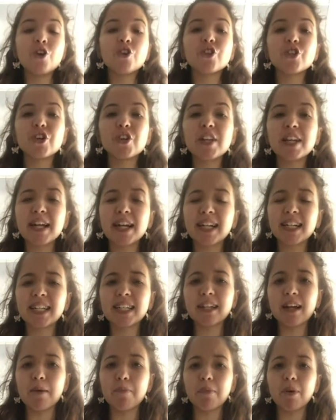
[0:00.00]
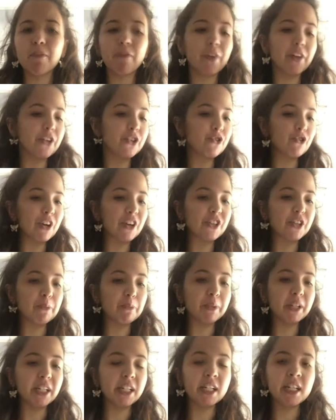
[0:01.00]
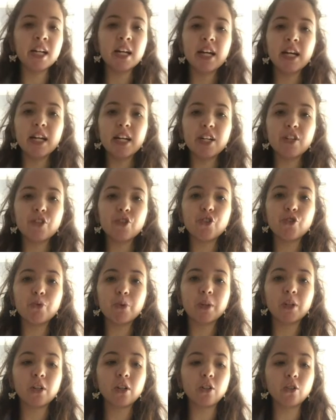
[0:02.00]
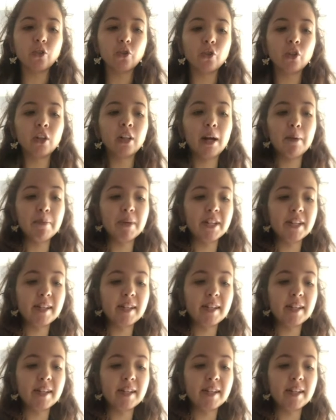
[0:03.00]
So the next step of this recipe is to include lemon